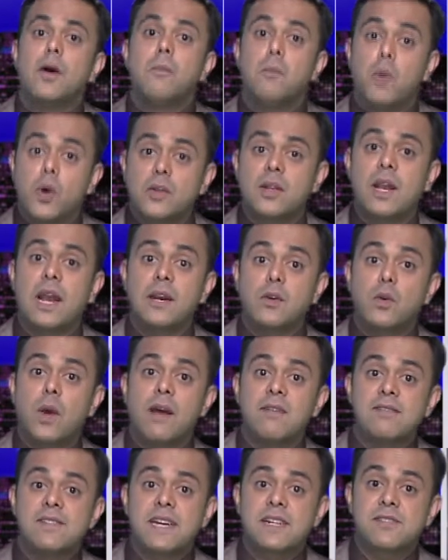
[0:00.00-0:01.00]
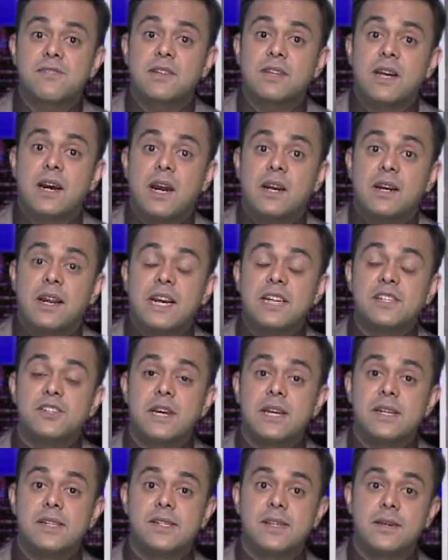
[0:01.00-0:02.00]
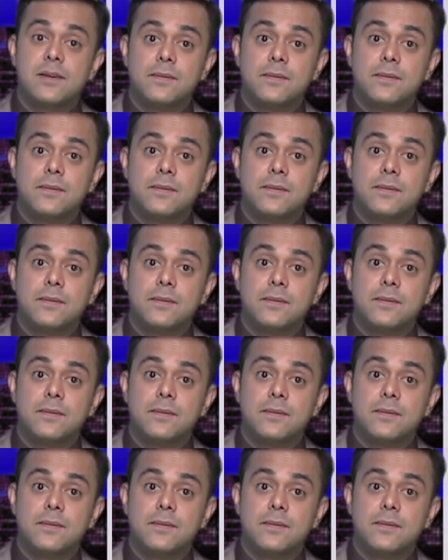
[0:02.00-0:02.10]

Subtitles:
Both like to have sex with underage kids.